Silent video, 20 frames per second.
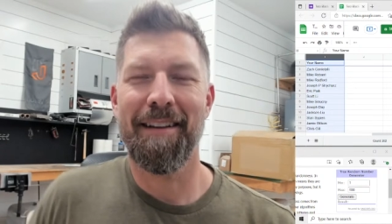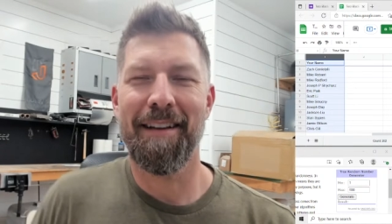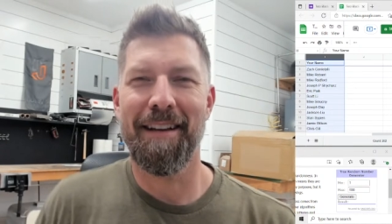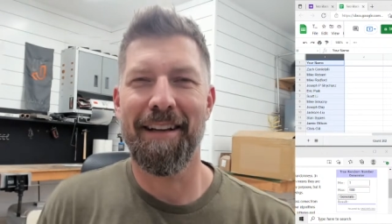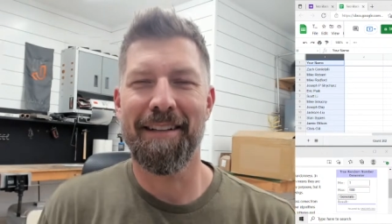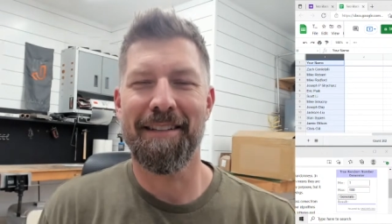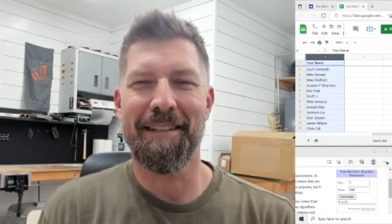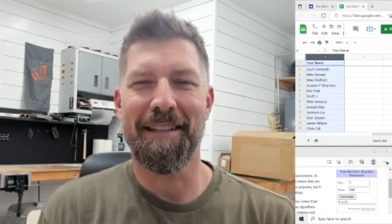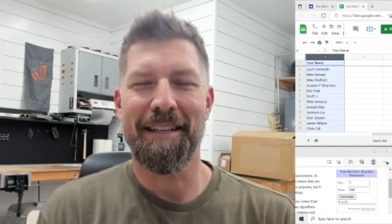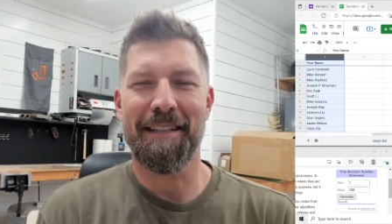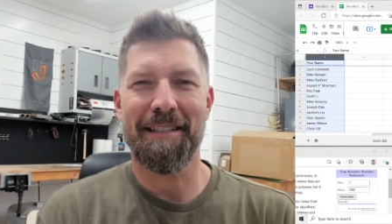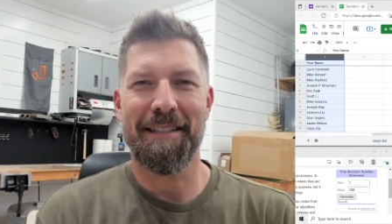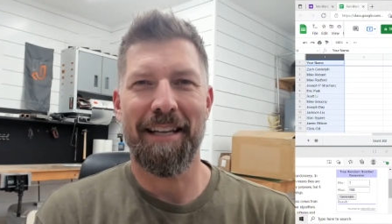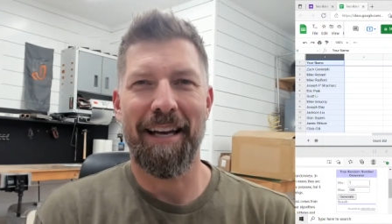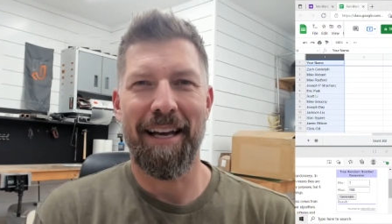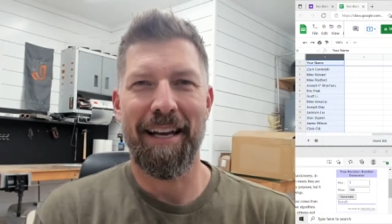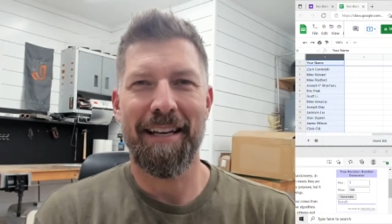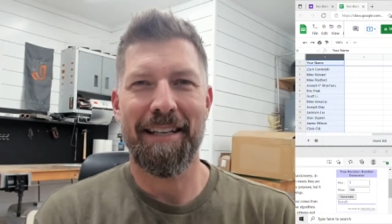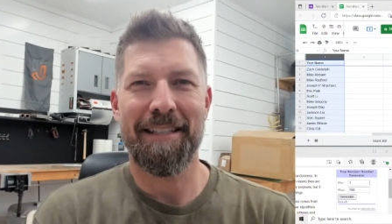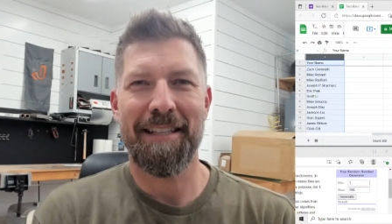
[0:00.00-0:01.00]
It's an
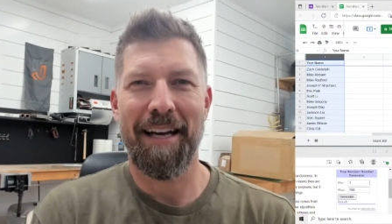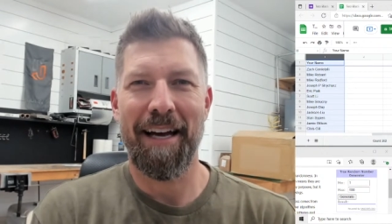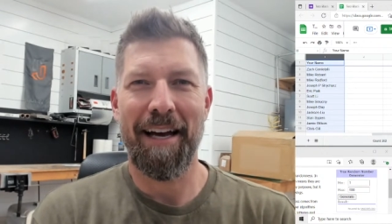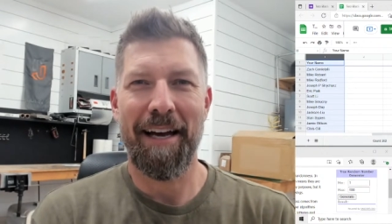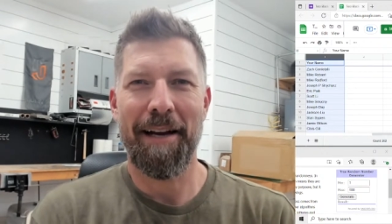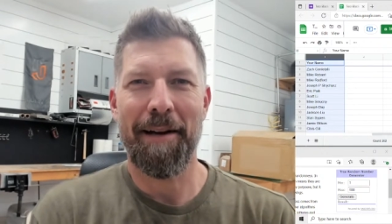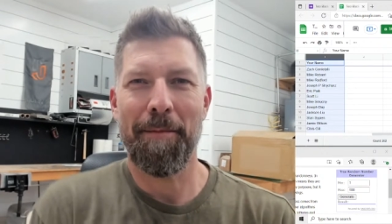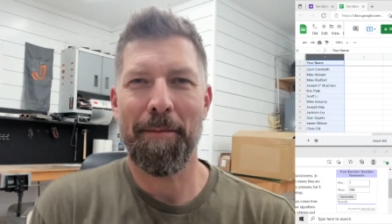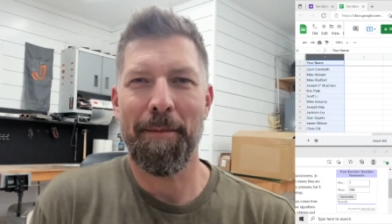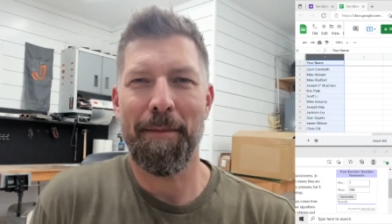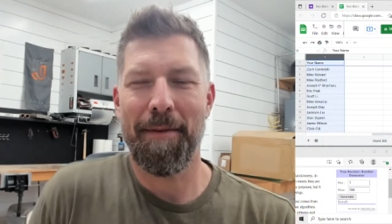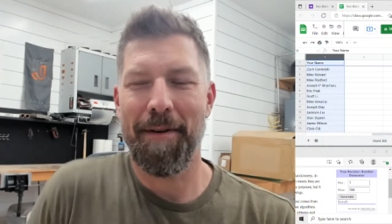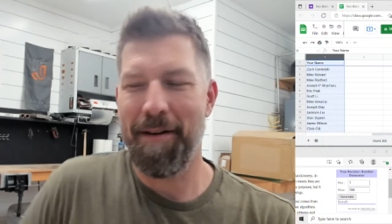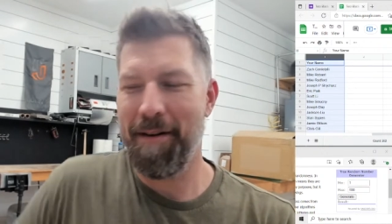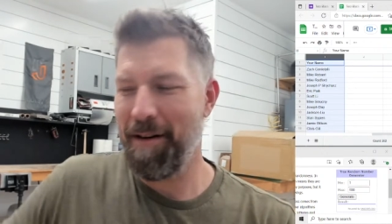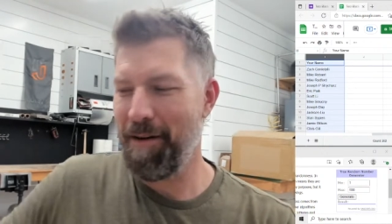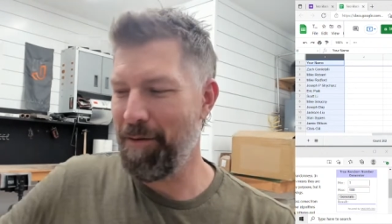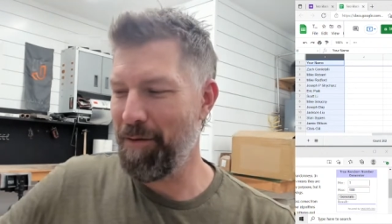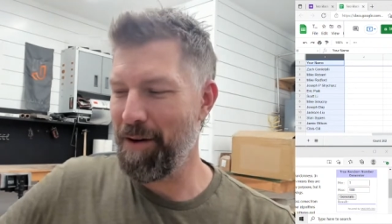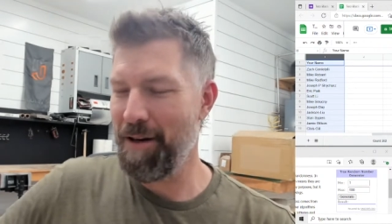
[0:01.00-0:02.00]
exciting time
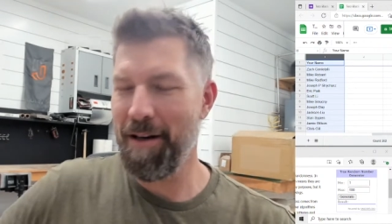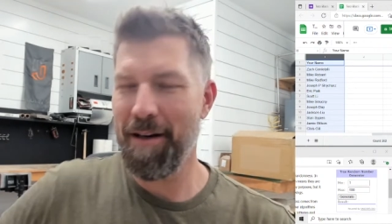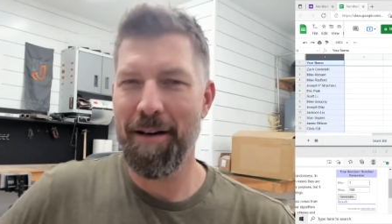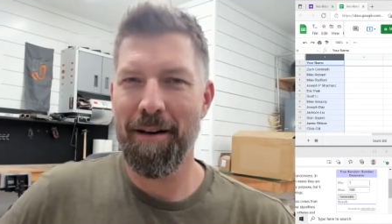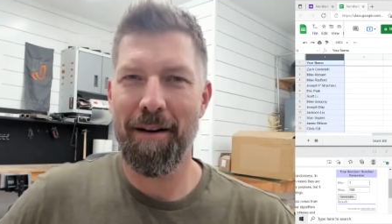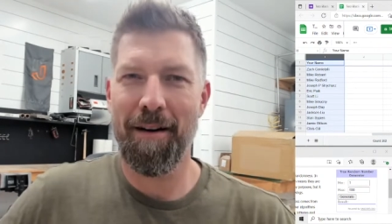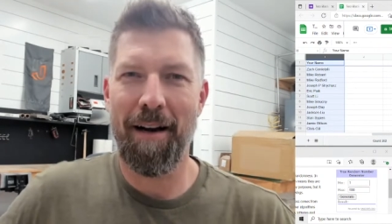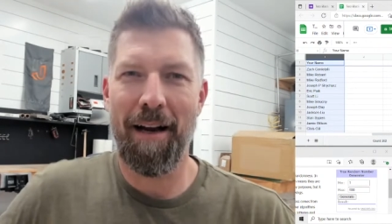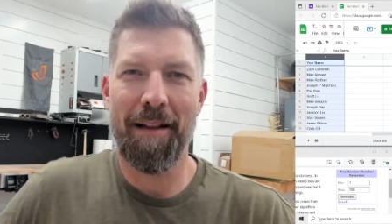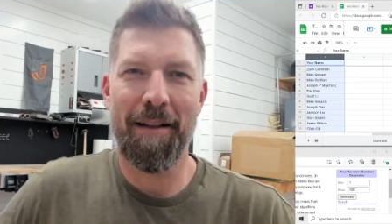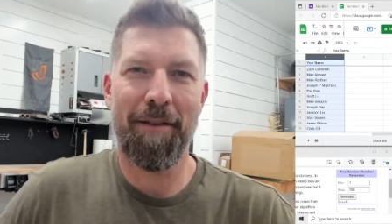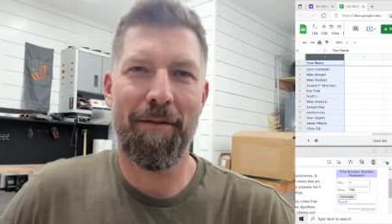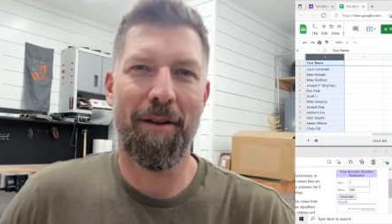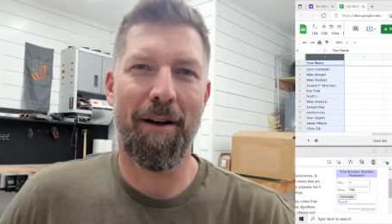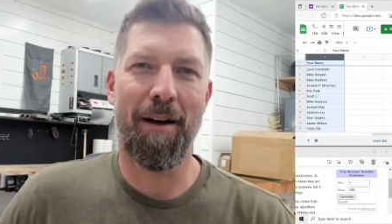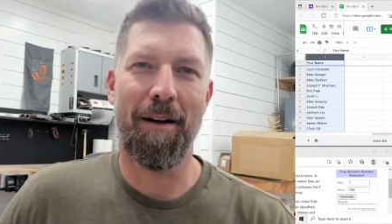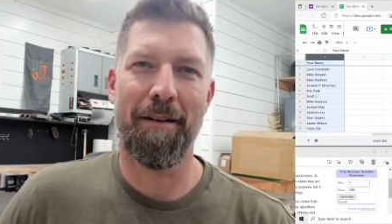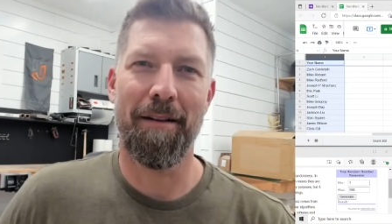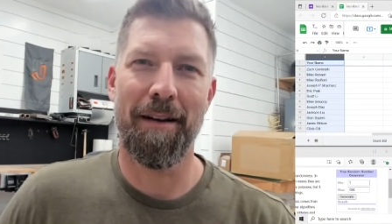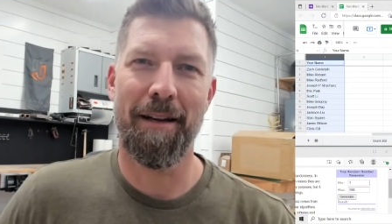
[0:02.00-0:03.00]
of year. I love the
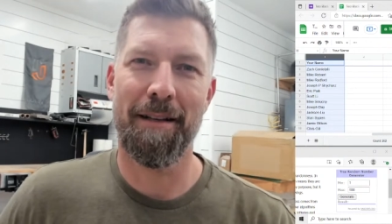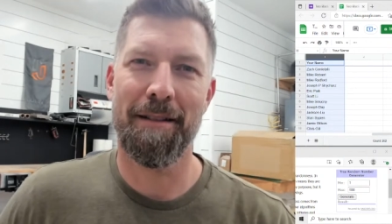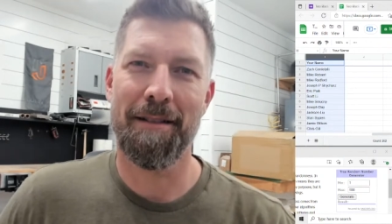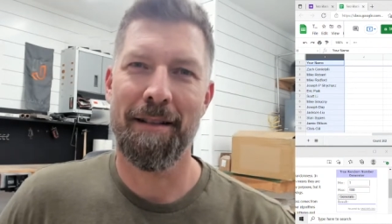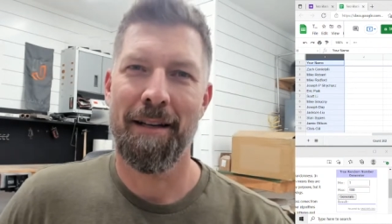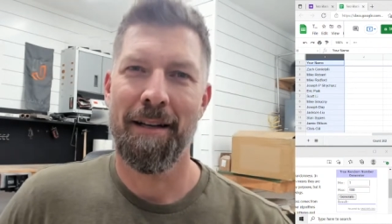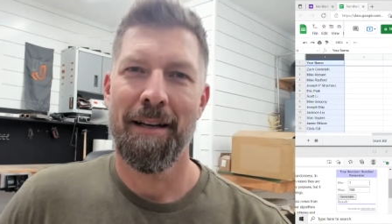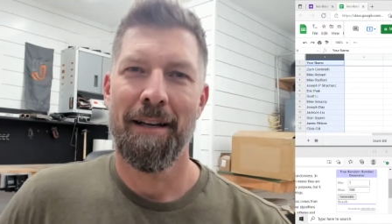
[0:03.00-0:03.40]
holidays.